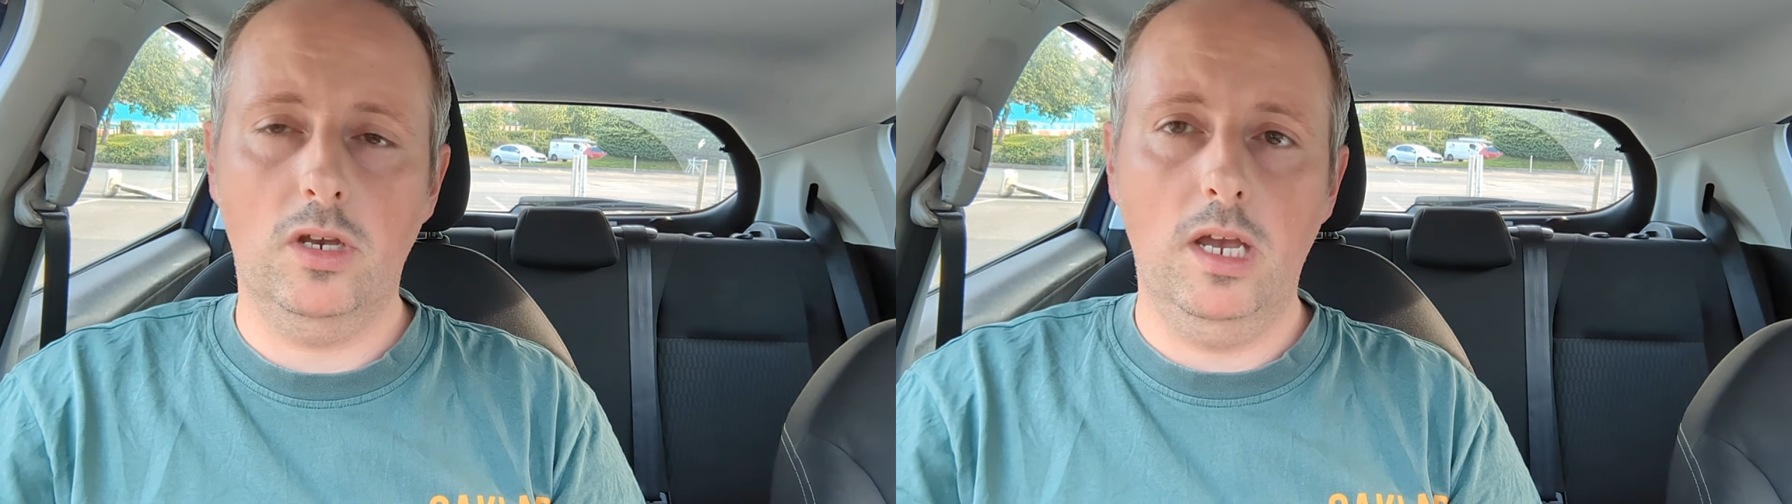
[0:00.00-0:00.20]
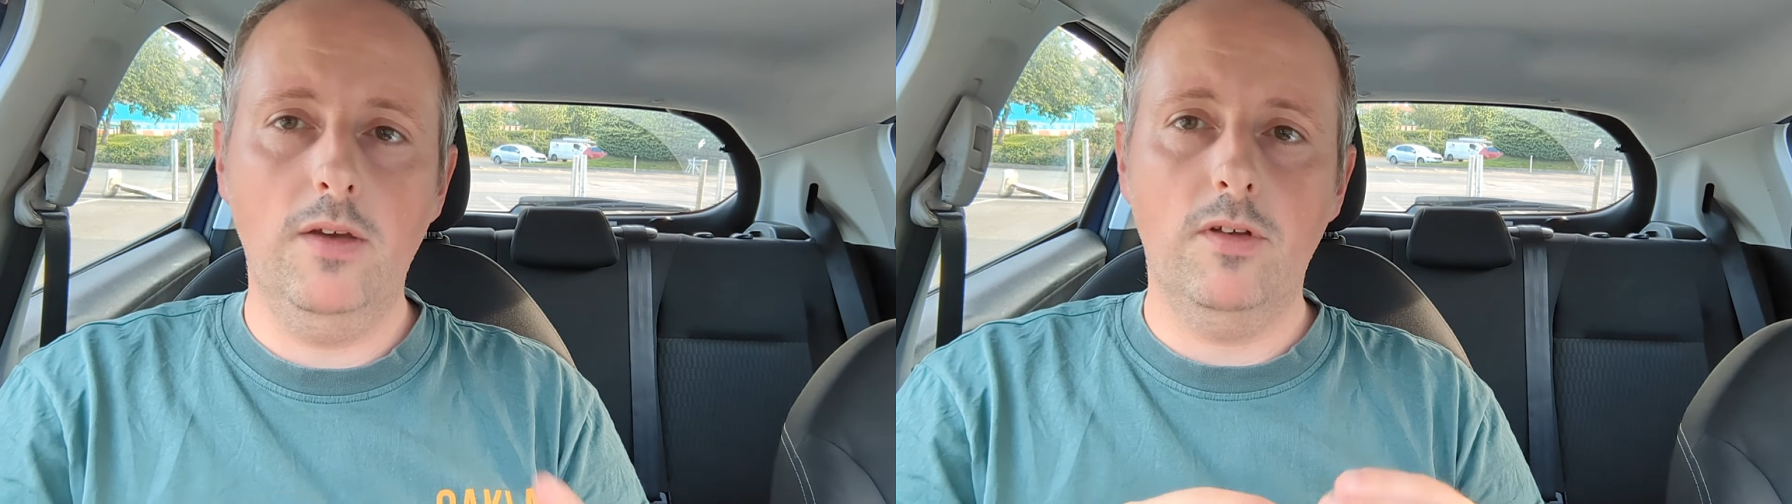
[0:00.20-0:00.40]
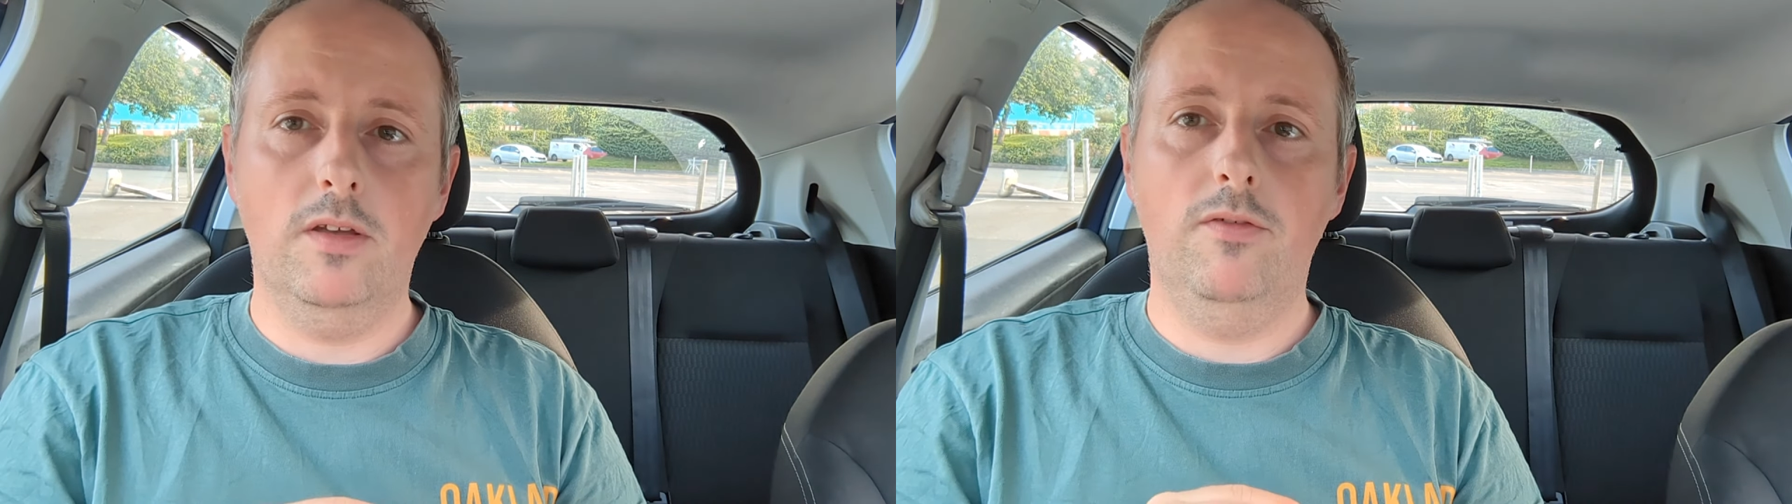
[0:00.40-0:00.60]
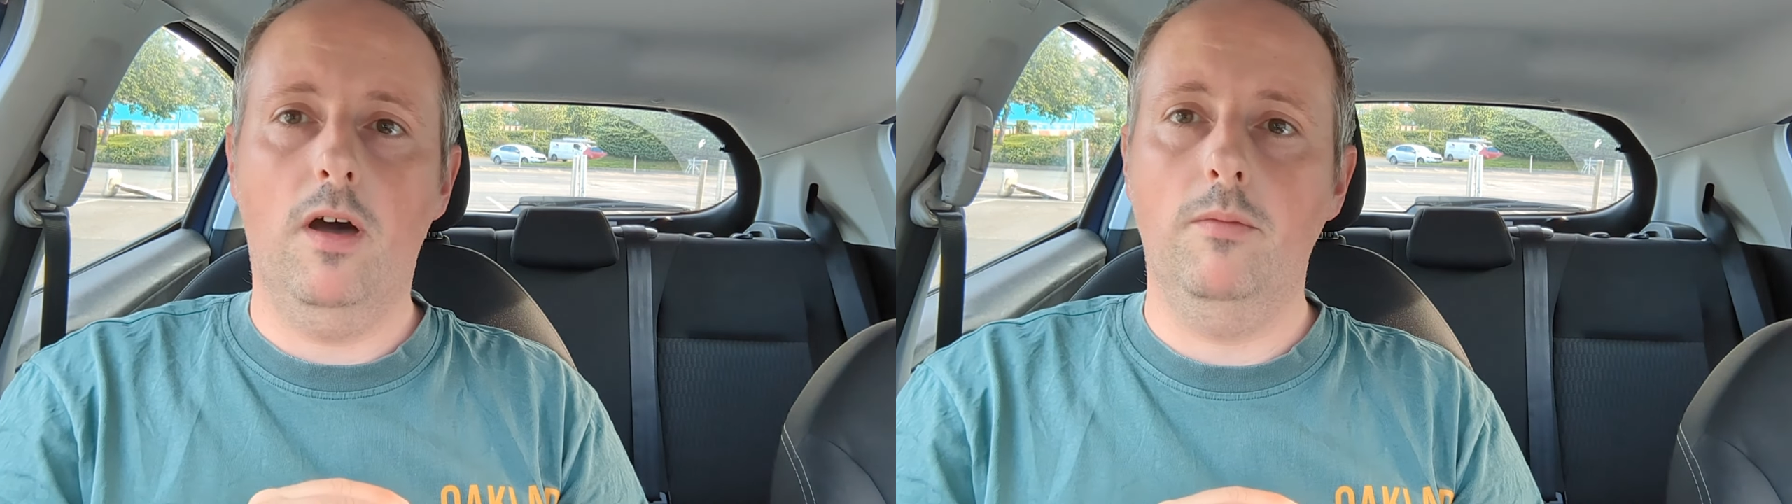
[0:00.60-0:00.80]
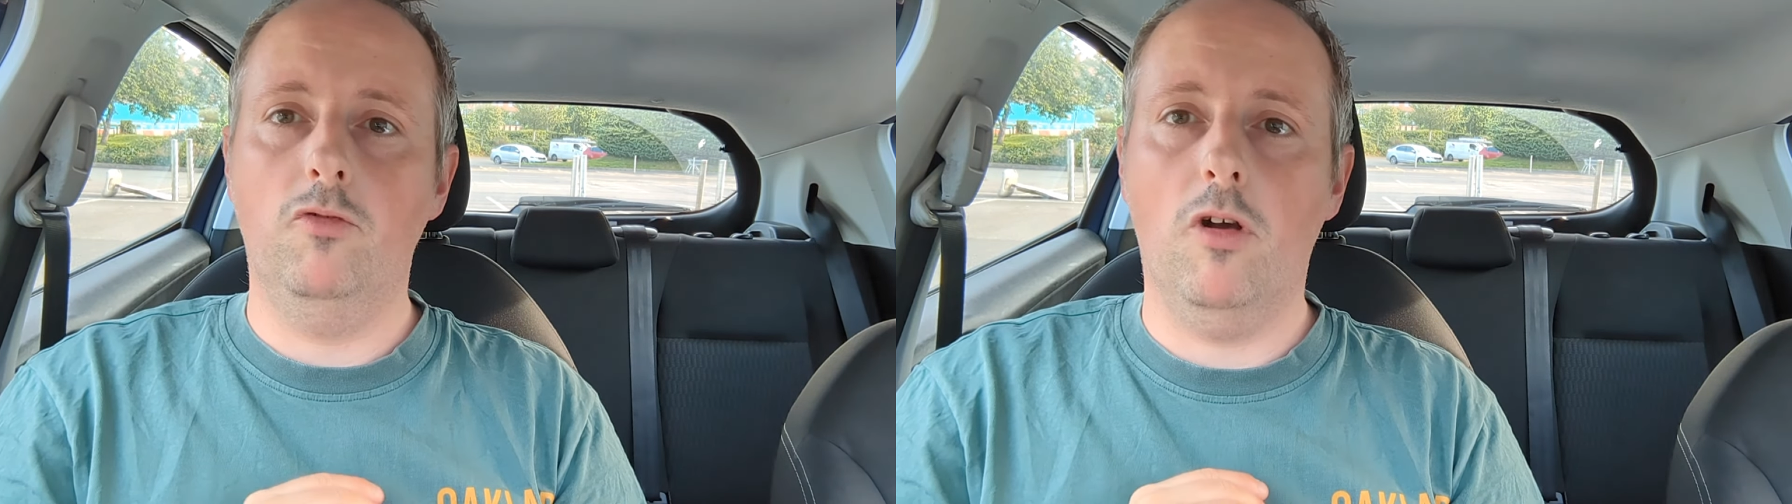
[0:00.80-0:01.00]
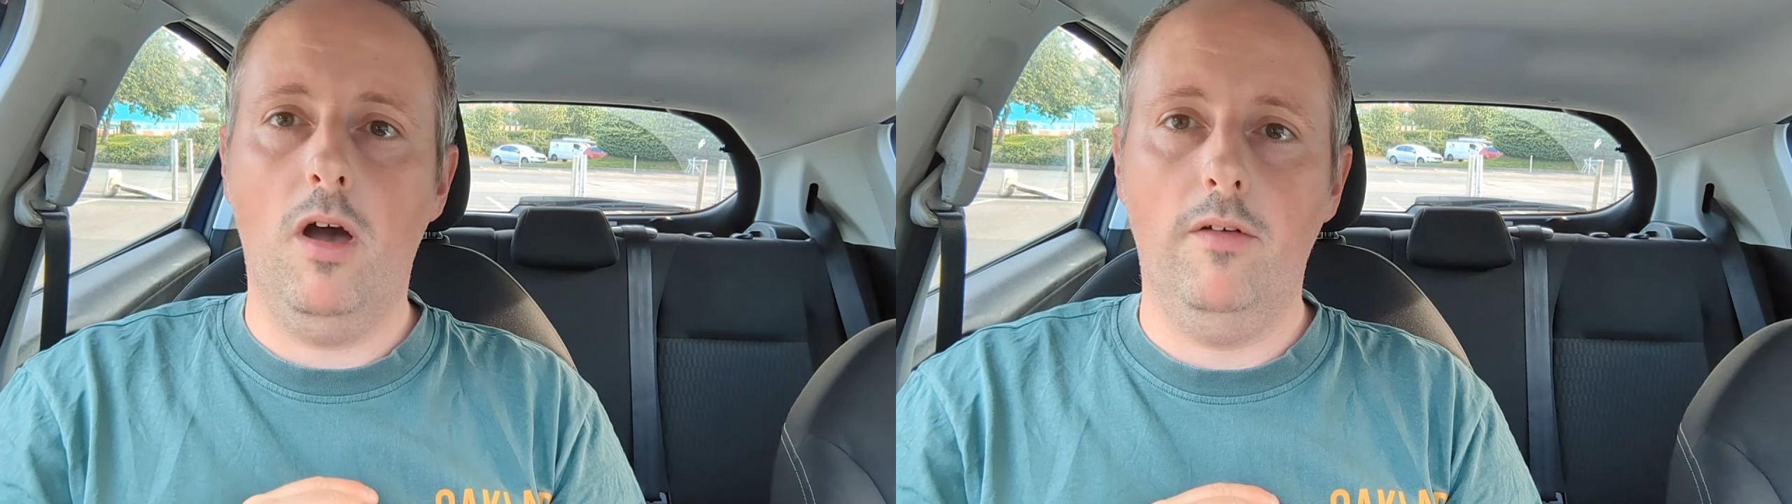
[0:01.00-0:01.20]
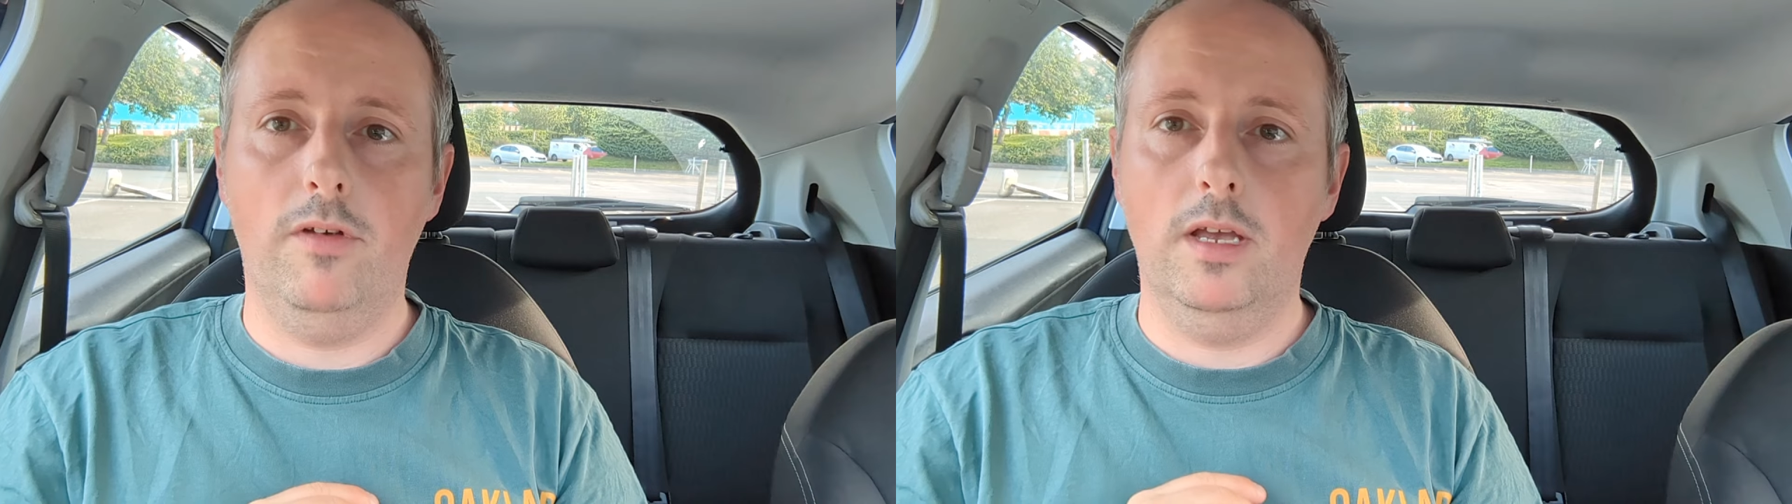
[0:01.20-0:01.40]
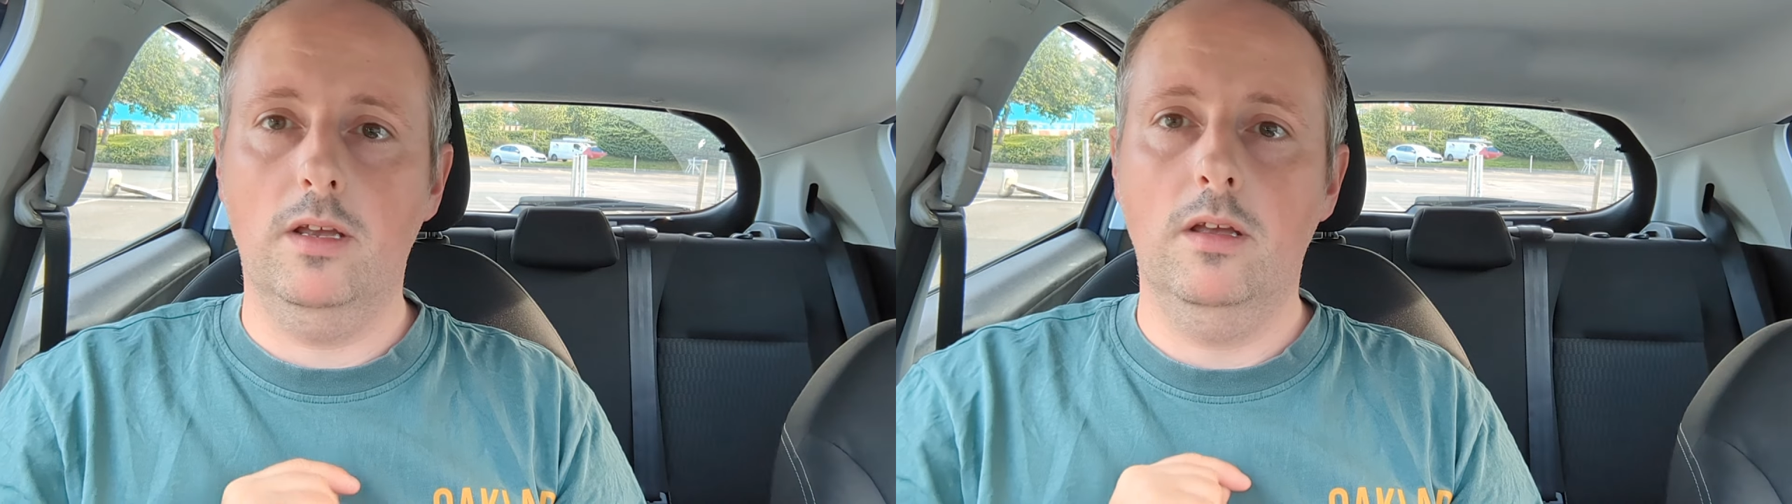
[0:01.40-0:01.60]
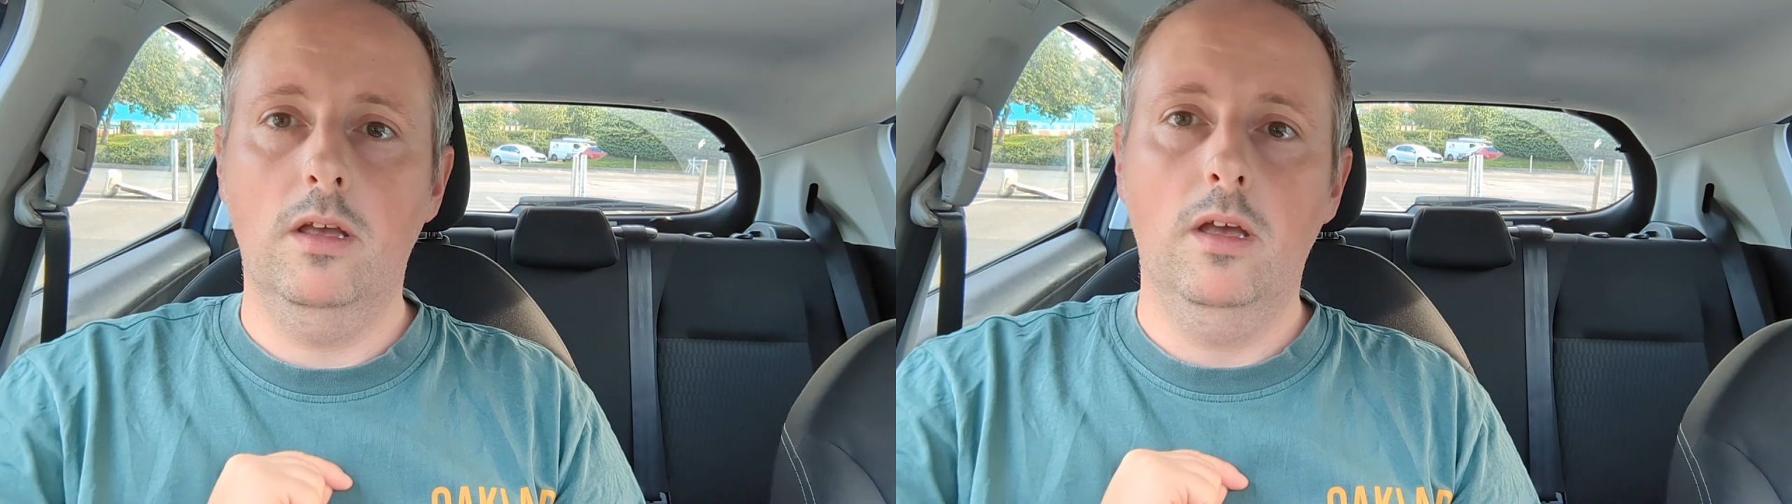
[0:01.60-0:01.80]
Even if I'm driving